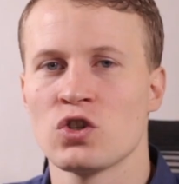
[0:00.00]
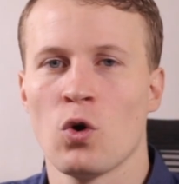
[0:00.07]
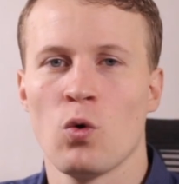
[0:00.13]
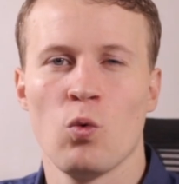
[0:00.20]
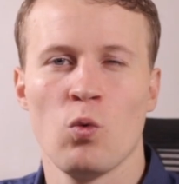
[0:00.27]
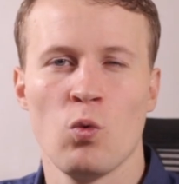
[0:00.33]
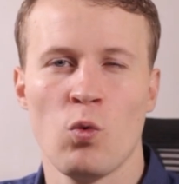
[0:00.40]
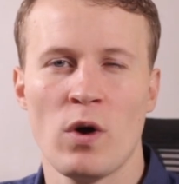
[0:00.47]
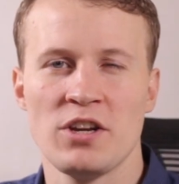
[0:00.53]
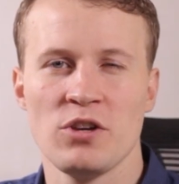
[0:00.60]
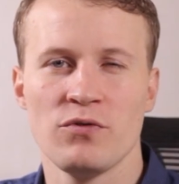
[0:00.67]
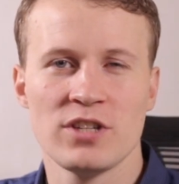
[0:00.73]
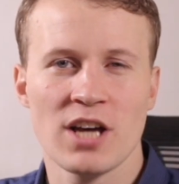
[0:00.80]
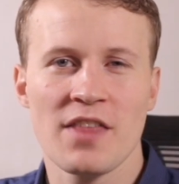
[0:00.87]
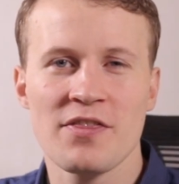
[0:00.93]
So when
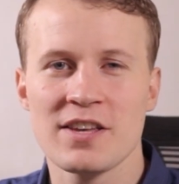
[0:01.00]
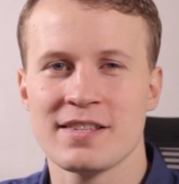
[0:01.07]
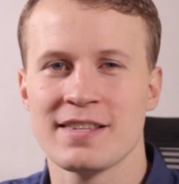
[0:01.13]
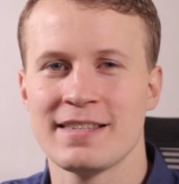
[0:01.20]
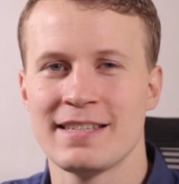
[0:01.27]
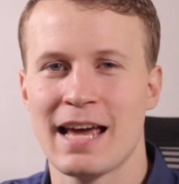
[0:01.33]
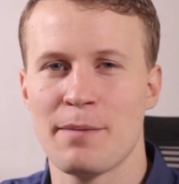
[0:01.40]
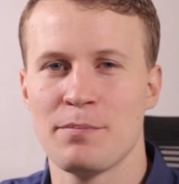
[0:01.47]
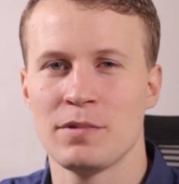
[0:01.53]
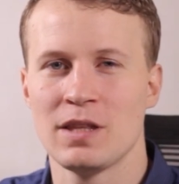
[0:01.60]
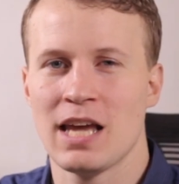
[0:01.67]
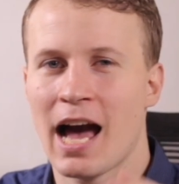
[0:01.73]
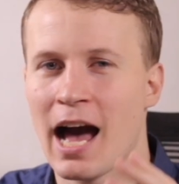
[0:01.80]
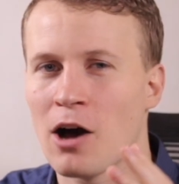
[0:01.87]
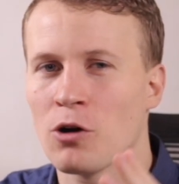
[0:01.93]
you've done this step,
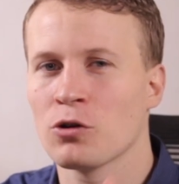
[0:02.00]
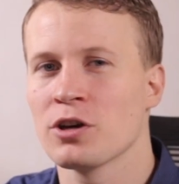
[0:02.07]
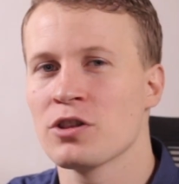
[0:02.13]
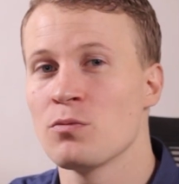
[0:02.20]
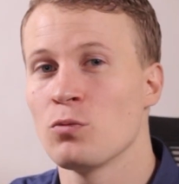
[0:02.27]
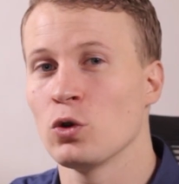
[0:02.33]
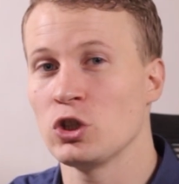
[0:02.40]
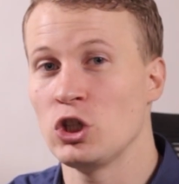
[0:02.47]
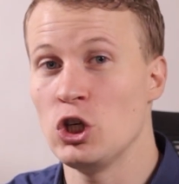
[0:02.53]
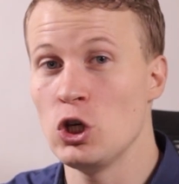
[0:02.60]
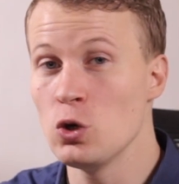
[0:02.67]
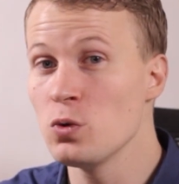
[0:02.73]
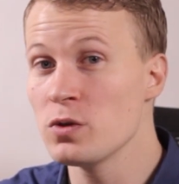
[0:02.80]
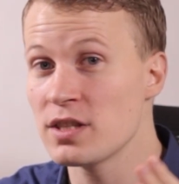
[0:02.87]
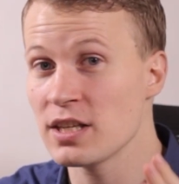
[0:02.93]
the algorithm will
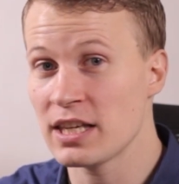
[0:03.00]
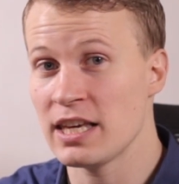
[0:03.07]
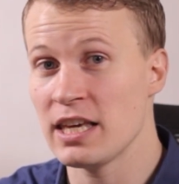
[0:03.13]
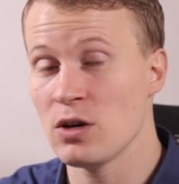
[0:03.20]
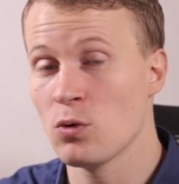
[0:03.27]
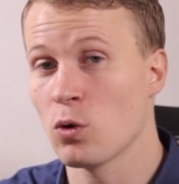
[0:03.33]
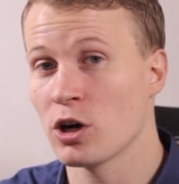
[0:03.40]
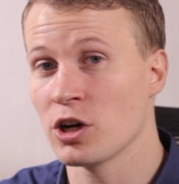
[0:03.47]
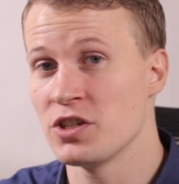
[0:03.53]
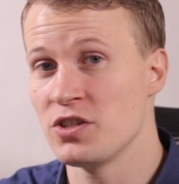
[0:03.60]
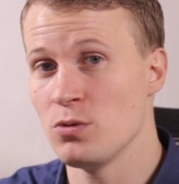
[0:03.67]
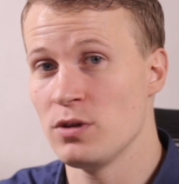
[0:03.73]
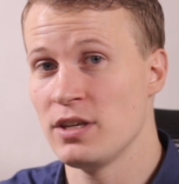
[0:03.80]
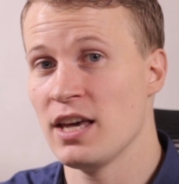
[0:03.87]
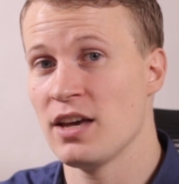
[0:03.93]
use the keywords
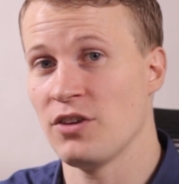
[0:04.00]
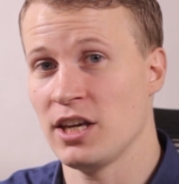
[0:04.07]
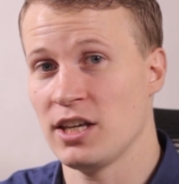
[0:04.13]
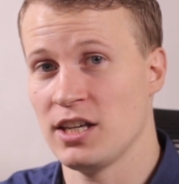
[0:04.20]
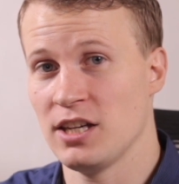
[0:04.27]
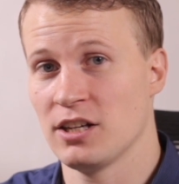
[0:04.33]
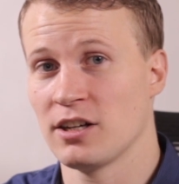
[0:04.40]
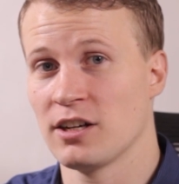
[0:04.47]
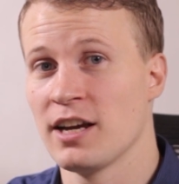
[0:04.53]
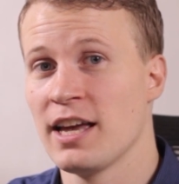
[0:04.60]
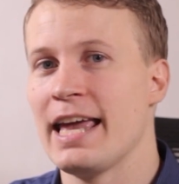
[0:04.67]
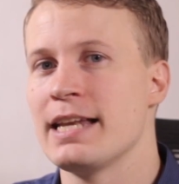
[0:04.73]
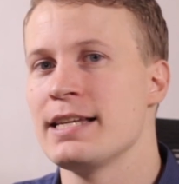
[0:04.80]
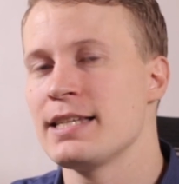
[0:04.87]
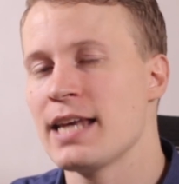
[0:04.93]
you give it here
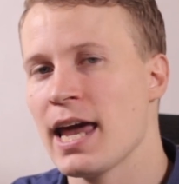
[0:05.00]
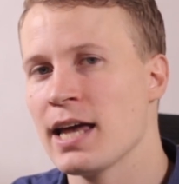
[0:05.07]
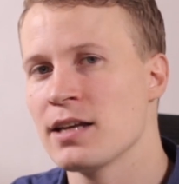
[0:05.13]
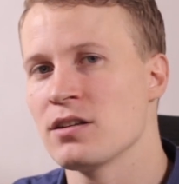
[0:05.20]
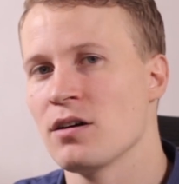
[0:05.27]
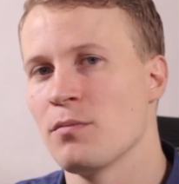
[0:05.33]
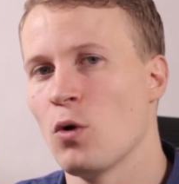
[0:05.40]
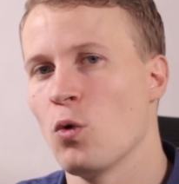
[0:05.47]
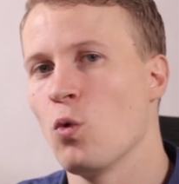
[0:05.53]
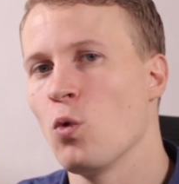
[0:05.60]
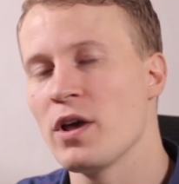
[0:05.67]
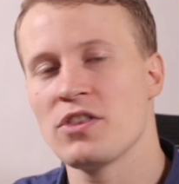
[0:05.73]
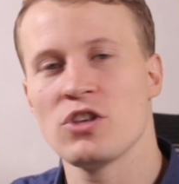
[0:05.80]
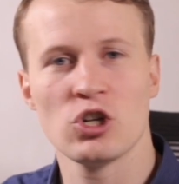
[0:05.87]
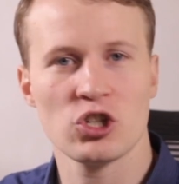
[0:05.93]
in tandem
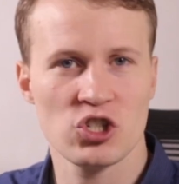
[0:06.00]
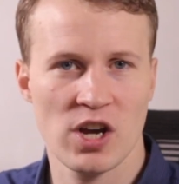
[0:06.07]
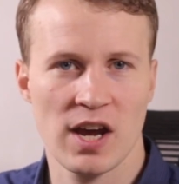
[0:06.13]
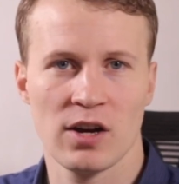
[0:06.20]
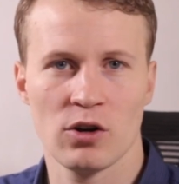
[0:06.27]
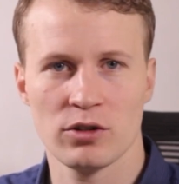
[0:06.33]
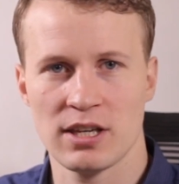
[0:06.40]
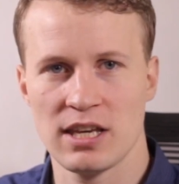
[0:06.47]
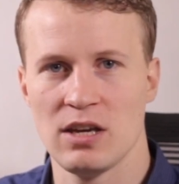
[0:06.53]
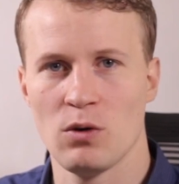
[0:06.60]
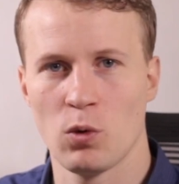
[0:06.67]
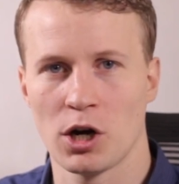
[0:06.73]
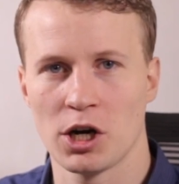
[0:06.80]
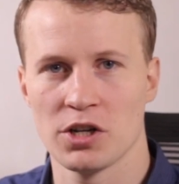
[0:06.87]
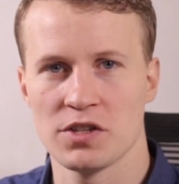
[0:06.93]
with your channel
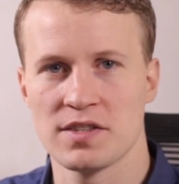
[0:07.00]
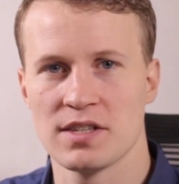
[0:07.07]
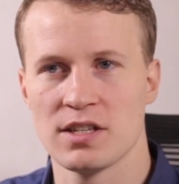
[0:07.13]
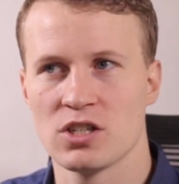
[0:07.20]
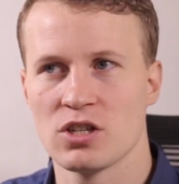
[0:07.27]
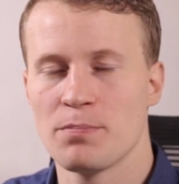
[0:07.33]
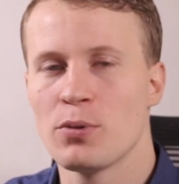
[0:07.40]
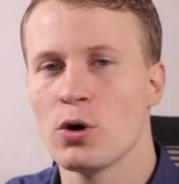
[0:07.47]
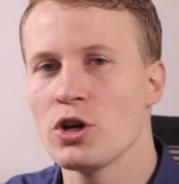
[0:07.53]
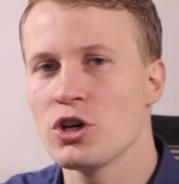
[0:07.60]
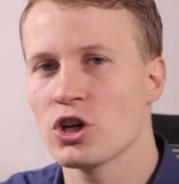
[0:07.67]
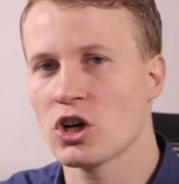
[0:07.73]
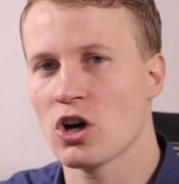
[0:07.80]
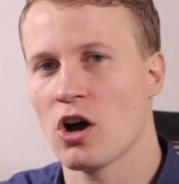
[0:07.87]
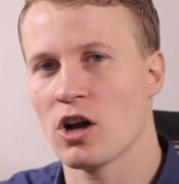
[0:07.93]
keywords to put
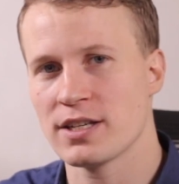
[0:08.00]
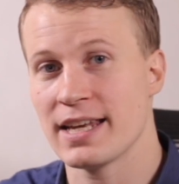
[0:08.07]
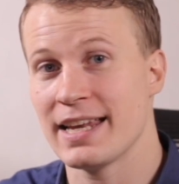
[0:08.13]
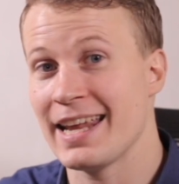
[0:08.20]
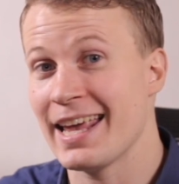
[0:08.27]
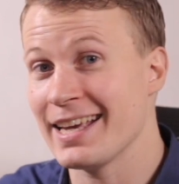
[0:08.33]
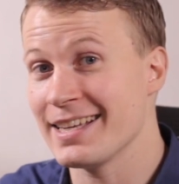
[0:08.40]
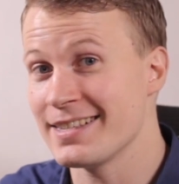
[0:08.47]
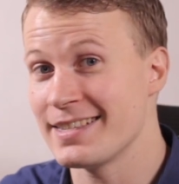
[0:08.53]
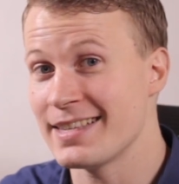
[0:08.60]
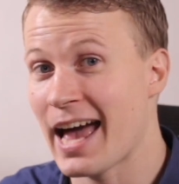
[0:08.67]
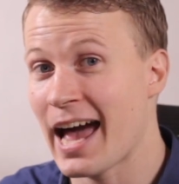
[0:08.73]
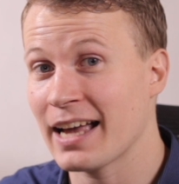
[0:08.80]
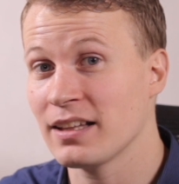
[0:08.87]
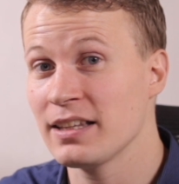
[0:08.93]
your content
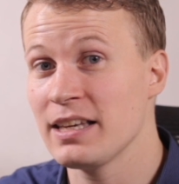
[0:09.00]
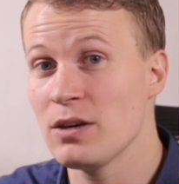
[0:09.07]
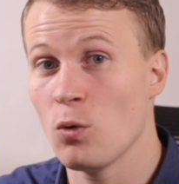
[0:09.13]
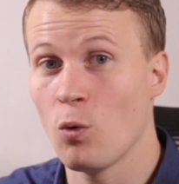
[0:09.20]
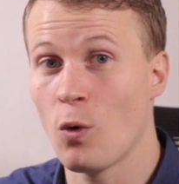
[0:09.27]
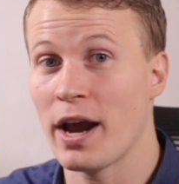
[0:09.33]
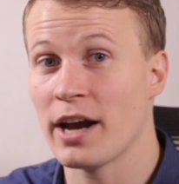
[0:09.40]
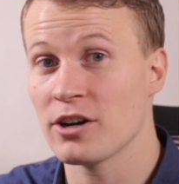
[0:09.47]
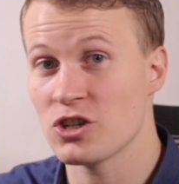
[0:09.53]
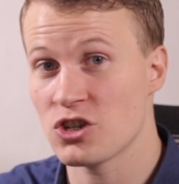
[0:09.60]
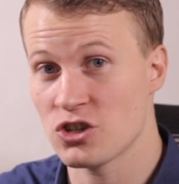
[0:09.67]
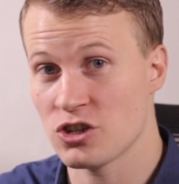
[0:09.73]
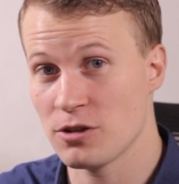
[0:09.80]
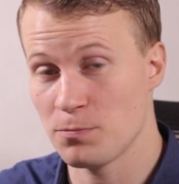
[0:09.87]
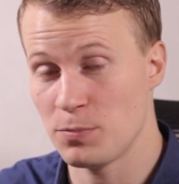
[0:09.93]
exactly where it
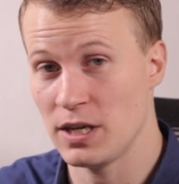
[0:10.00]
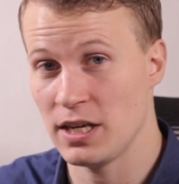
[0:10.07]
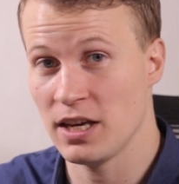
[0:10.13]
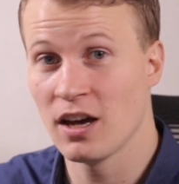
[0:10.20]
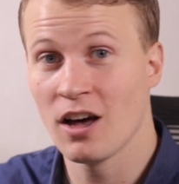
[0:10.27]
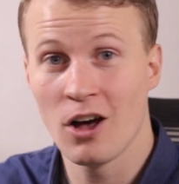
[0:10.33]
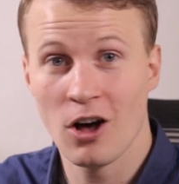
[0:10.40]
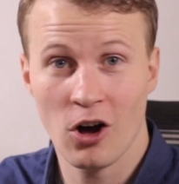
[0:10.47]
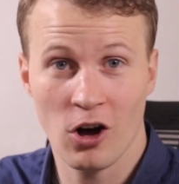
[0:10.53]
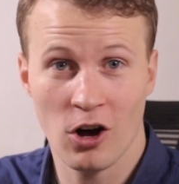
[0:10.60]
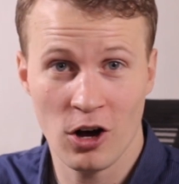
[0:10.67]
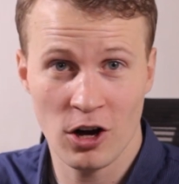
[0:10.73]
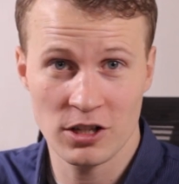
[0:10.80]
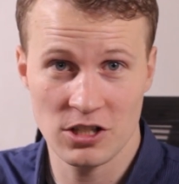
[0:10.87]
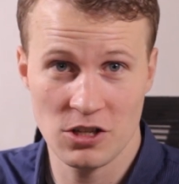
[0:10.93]
should be on